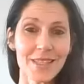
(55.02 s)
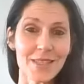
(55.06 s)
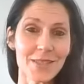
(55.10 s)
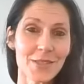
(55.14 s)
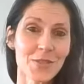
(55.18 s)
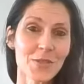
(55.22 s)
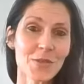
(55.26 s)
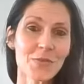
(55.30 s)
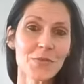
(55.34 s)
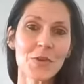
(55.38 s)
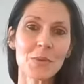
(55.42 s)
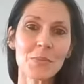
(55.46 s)

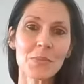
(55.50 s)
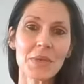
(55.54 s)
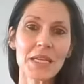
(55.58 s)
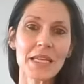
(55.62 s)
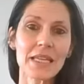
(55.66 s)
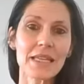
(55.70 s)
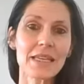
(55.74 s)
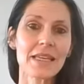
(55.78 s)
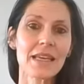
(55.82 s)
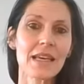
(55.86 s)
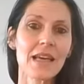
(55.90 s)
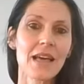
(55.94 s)
So for
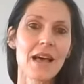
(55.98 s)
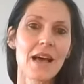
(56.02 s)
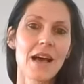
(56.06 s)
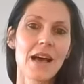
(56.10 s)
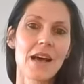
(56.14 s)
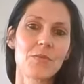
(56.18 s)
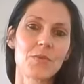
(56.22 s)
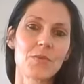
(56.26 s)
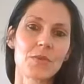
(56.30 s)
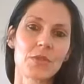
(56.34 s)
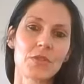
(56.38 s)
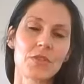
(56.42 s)
me,
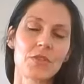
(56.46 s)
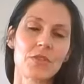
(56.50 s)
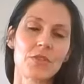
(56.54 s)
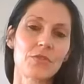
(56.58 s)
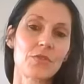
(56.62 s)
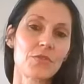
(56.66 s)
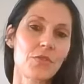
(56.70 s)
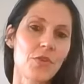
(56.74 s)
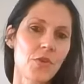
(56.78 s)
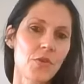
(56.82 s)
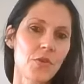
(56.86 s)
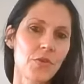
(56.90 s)
I wanted
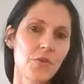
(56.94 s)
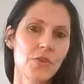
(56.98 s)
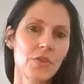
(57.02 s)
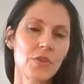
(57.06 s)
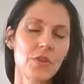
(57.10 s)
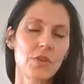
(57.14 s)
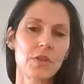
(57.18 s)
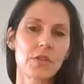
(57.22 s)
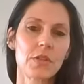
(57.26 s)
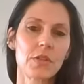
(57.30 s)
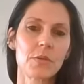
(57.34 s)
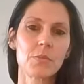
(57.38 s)

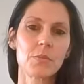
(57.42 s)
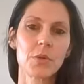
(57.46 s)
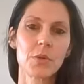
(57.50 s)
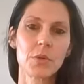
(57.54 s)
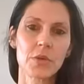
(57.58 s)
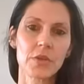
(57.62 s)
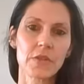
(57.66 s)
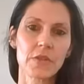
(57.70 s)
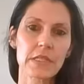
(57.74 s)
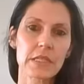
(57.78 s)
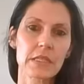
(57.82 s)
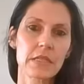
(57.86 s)
growth on a
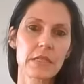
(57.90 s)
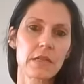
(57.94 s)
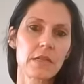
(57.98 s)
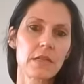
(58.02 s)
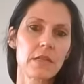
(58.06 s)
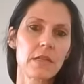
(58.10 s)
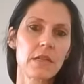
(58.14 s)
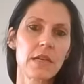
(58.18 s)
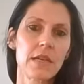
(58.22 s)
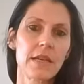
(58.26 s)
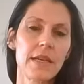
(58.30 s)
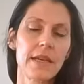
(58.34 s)

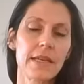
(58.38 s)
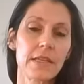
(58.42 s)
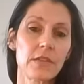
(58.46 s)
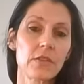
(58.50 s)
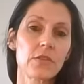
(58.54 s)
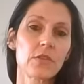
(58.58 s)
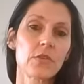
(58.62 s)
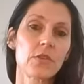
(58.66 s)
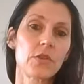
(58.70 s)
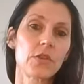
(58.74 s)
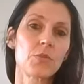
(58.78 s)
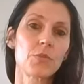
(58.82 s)
personal
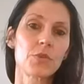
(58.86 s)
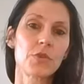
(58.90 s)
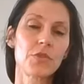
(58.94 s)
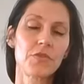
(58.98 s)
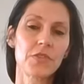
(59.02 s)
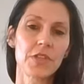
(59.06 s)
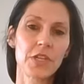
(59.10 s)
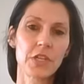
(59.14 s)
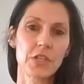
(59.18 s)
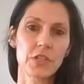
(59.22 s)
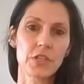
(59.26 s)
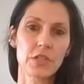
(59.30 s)
and on a
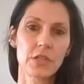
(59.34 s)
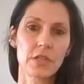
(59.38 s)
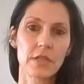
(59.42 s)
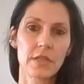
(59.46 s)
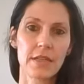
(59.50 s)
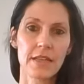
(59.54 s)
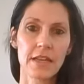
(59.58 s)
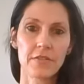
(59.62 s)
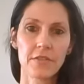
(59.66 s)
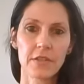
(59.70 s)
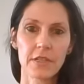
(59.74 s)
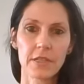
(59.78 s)
professional
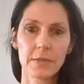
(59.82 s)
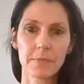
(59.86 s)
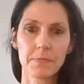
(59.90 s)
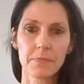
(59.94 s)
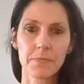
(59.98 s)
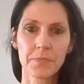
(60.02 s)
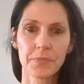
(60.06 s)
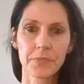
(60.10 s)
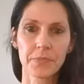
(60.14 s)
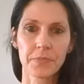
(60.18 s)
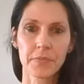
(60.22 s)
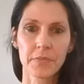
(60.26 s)
level.
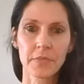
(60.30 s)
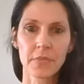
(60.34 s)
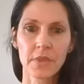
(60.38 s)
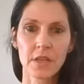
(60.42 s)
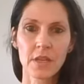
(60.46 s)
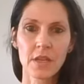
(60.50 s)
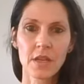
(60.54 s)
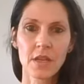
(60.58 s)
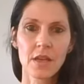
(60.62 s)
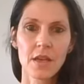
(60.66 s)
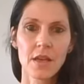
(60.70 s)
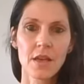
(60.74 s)

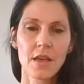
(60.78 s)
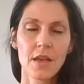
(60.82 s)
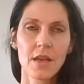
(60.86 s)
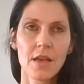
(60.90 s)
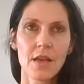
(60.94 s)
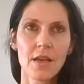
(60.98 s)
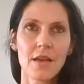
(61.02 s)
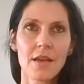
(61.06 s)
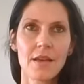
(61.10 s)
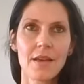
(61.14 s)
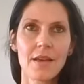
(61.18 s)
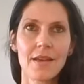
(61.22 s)

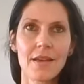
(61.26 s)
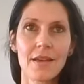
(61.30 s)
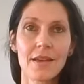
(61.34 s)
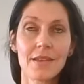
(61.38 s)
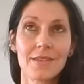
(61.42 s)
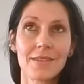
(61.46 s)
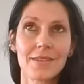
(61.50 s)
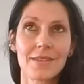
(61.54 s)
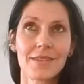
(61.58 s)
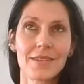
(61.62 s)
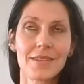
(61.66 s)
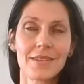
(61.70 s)

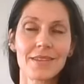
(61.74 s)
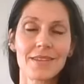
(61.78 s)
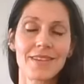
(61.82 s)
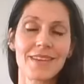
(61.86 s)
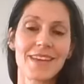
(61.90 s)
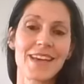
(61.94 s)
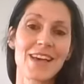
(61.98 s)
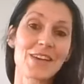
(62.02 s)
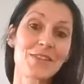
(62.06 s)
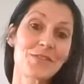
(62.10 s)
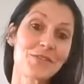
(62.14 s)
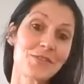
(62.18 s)
And
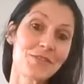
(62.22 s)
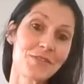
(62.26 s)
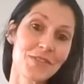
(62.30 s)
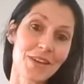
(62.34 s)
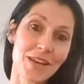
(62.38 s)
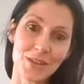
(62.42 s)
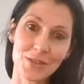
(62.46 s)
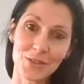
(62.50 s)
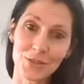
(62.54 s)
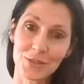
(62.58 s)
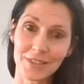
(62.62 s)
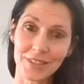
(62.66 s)
I
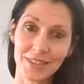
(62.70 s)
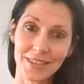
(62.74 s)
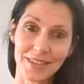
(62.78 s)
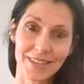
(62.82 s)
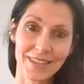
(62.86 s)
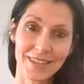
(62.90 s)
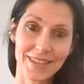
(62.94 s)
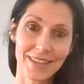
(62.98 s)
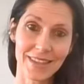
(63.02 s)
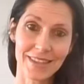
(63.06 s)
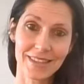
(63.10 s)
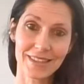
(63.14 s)
found
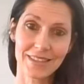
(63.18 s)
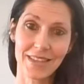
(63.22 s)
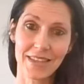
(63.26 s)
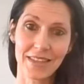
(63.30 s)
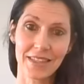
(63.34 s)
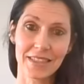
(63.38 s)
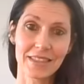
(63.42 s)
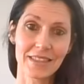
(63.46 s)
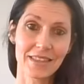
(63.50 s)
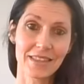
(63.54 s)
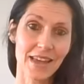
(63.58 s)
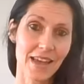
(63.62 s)

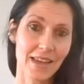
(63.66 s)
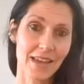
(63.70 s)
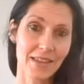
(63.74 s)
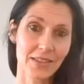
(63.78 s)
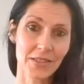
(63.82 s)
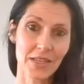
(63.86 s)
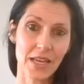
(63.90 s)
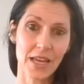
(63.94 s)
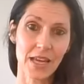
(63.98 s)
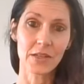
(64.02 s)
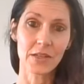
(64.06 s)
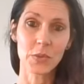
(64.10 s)
exactly
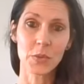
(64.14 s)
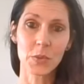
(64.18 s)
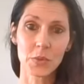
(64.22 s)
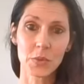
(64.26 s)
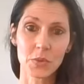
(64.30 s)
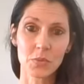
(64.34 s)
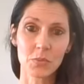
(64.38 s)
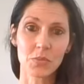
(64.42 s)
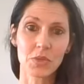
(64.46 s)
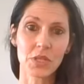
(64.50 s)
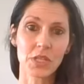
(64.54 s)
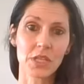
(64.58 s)
that.
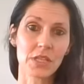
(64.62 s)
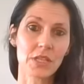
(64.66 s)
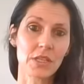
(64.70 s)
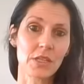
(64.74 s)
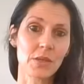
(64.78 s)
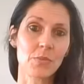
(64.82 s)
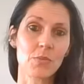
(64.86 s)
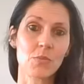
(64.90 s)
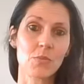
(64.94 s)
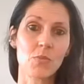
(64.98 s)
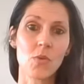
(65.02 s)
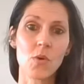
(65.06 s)
couldn't
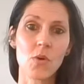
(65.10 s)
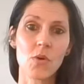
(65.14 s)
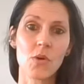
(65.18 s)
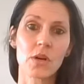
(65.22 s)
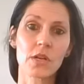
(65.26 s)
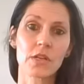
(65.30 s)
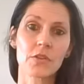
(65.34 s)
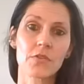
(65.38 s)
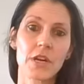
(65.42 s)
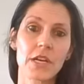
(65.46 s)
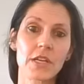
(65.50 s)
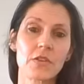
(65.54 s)
be
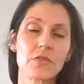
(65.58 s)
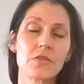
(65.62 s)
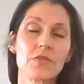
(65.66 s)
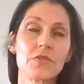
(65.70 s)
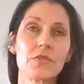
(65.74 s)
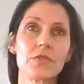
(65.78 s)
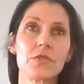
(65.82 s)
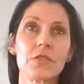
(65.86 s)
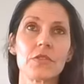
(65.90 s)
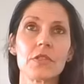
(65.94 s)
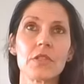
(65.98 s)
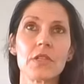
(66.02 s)
more
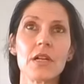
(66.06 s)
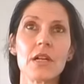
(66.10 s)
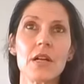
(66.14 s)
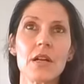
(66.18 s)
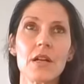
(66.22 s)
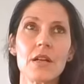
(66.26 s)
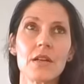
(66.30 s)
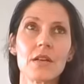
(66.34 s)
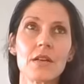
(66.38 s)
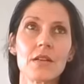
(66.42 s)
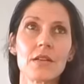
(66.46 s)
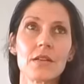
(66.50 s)
grateful
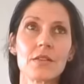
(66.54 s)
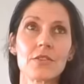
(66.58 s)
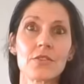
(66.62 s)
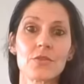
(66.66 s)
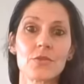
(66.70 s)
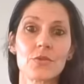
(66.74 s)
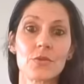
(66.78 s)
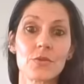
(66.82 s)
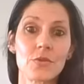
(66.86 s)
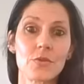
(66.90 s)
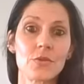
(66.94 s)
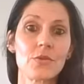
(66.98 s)

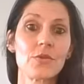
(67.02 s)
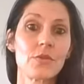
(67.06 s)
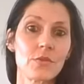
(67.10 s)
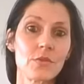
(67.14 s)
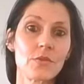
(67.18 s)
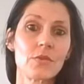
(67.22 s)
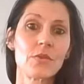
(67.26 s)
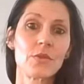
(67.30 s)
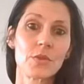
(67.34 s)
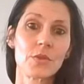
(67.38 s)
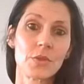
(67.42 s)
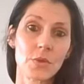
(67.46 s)
to
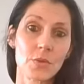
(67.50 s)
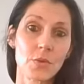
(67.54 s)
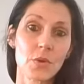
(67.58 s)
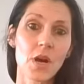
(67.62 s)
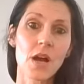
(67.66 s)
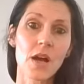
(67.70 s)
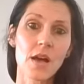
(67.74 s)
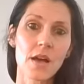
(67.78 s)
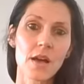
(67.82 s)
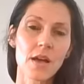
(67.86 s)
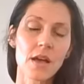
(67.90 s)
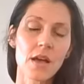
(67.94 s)
ULU
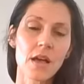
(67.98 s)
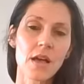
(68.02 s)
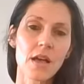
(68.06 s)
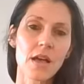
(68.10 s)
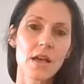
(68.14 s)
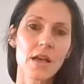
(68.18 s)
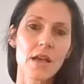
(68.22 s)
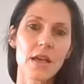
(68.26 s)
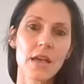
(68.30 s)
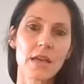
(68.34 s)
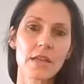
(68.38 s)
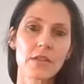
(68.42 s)
Yoga
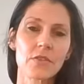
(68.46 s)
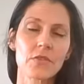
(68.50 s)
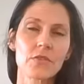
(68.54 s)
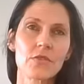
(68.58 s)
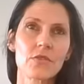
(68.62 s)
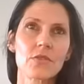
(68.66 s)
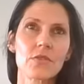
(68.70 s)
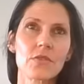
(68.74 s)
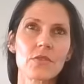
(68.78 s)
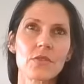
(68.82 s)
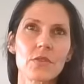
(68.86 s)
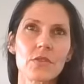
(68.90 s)

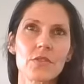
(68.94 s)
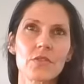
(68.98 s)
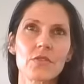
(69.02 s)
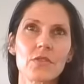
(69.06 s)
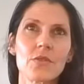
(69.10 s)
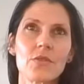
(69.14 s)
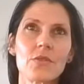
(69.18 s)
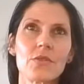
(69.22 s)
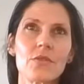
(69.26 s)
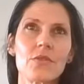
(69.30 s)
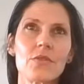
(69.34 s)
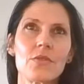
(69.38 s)
and
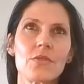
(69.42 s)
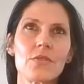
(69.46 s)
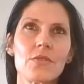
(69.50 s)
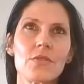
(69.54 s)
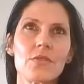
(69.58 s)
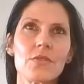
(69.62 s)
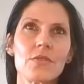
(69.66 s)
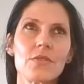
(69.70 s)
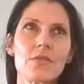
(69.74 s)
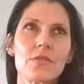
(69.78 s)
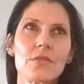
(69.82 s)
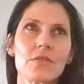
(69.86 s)

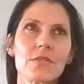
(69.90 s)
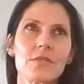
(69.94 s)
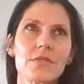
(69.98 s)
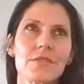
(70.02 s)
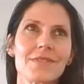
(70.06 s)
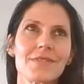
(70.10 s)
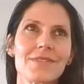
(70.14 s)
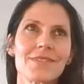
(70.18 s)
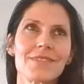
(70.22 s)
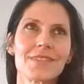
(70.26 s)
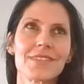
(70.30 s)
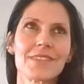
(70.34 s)
also
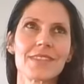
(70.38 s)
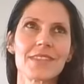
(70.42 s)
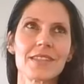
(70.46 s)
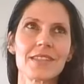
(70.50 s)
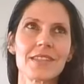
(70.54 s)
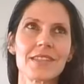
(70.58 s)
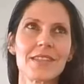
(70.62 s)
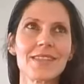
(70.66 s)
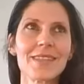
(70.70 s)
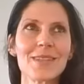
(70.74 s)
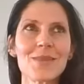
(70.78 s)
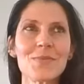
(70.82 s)

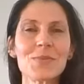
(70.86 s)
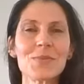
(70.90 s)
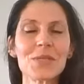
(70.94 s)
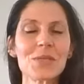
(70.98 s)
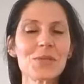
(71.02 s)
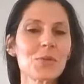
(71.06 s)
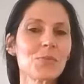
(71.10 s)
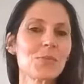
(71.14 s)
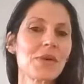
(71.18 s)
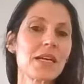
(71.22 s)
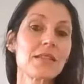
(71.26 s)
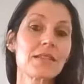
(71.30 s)
a little
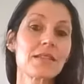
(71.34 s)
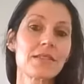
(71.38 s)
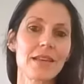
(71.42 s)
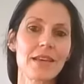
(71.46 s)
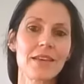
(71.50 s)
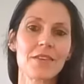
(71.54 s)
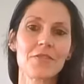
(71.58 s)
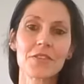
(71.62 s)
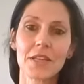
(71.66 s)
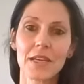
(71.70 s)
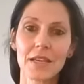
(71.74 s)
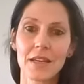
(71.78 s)
bit to
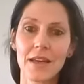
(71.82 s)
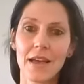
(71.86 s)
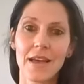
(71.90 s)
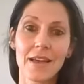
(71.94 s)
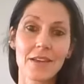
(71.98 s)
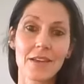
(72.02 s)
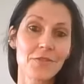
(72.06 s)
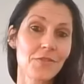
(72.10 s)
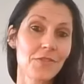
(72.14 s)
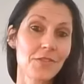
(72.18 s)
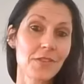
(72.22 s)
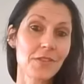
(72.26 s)
myself that
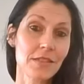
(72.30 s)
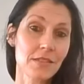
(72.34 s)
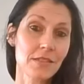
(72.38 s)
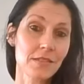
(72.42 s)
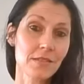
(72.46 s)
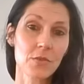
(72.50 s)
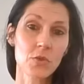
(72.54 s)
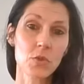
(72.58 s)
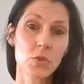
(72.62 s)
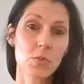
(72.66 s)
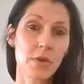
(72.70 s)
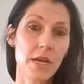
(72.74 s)
I've
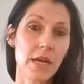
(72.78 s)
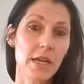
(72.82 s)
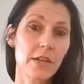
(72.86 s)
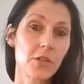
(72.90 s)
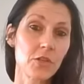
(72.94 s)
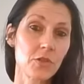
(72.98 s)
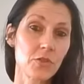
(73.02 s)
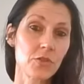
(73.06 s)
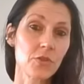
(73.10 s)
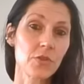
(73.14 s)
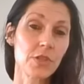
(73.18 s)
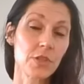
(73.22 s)
listened to my
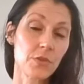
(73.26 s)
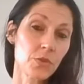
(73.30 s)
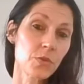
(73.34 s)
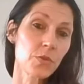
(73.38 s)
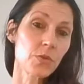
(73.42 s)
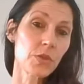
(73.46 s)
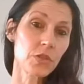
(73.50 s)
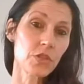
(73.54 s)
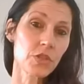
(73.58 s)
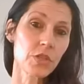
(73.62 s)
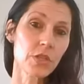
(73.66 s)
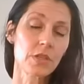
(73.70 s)

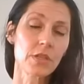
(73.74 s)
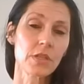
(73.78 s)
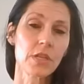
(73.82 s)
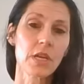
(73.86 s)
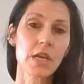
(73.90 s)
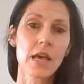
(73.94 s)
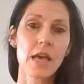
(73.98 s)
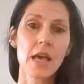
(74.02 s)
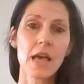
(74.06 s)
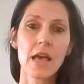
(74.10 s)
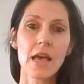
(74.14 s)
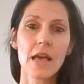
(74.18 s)

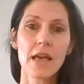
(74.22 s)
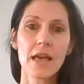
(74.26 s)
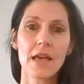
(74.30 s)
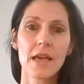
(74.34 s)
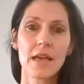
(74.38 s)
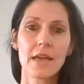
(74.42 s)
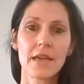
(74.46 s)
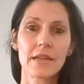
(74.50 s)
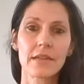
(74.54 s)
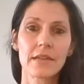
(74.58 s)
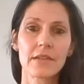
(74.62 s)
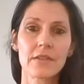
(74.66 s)
intuition
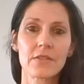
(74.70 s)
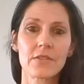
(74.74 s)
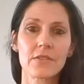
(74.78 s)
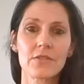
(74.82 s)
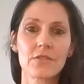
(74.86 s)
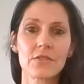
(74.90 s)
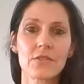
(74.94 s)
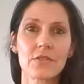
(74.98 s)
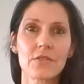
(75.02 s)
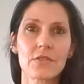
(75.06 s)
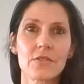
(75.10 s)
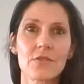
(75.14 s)

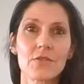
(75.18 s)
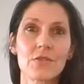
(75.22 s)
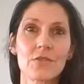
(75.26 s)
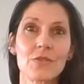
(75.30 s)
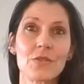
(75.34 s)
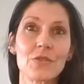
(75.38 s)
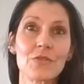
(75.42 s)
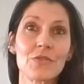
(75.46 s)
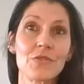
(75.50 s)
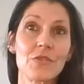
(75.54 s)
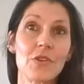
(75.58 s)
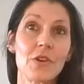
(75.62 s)
and
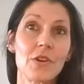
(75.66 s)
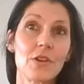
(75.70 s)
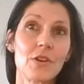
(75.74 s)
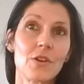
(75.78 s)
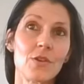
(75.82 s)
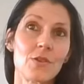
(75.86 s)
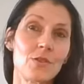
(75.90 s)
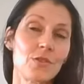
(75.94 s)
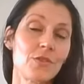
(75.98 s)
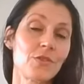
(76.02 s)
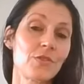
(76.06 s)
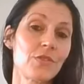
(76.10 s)

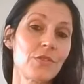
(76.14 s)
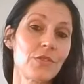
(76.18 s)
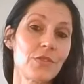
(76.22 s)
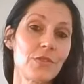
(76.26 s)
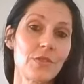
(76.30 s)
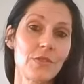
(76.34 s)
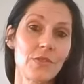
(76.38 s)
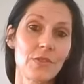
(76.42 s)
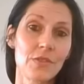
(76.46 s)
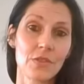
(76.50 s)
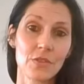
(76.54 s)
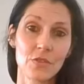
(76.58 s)
followed
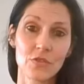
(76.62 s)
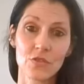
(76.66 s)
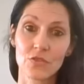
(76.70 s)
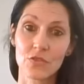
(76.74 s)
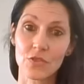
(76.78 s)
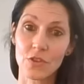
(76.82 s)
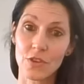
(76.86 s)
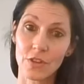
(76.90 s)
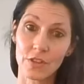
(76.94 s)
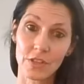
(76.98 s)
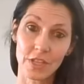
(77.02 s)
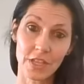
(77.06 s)
this
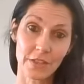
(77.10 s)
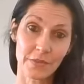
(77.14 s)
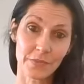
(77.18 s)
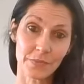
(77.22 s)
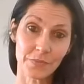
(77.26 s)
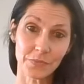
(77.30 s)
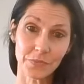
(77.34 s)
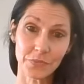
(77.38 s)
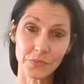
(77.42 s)
journey,